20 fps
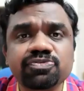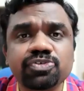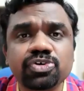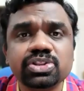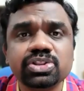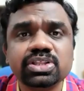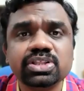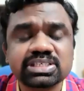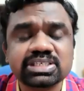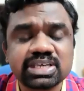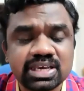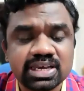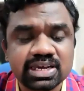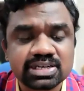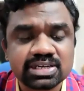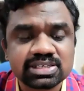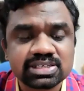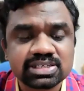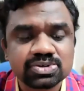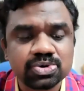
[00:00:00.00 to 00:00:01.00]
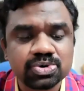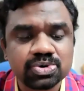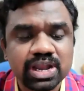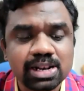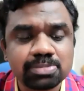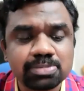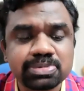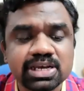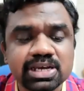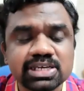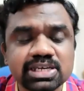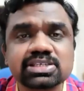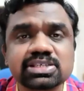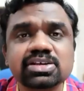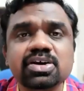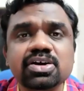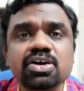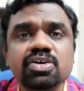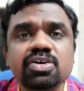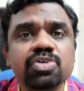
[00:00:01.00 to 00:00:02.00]
for the singers who helped us
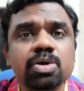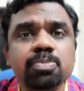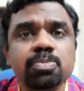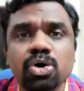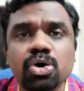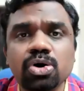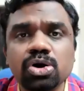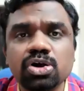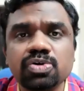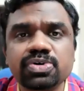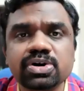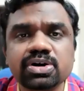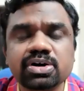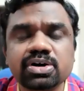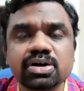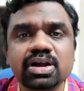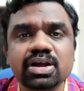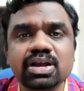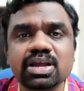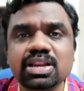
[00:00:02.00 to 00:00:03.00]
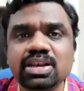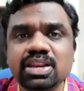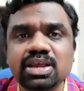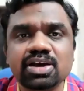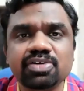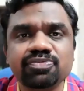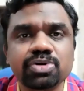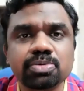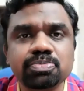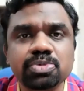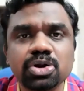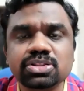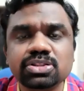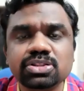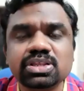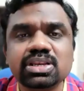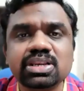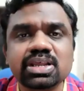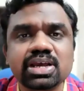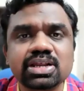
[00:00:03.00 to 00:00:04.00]
from all over India, from
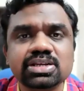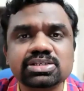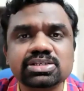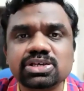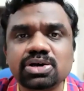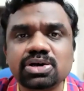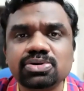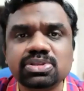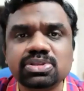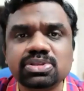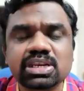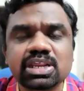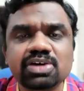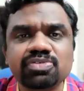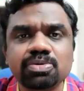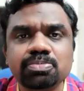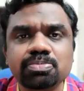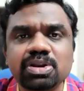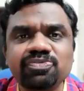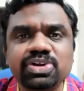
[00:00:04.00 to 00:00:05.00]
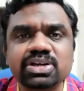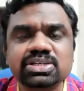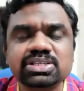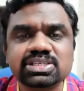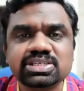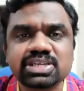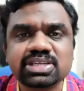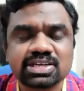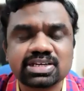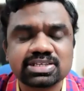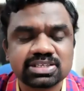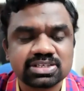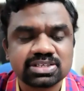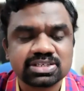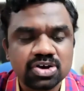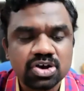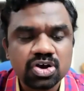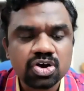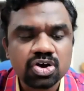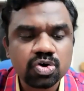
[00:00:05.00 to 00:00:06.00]
North India and South India, from different states
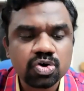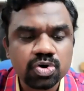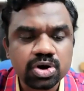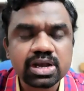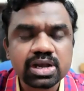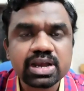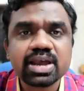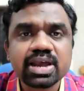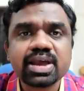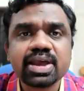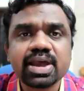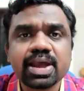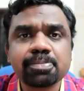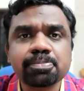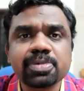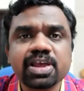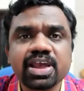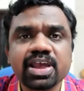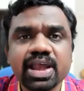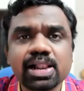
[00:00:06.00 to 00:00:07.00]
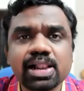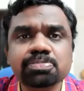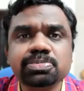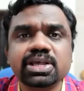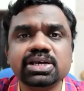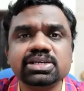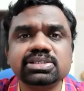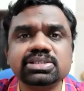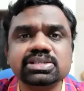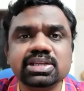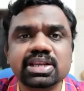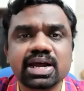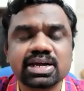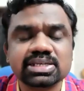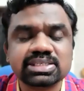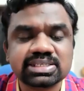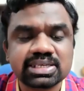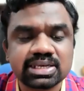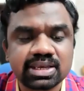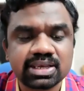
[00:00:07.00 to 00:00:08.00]
who have helped us in our
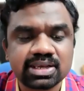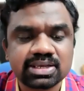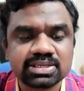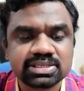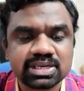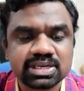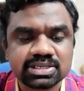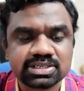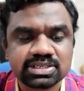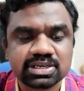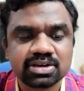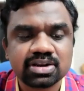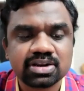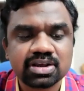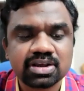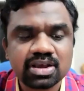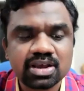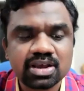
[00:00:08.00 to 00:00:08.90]
singing session.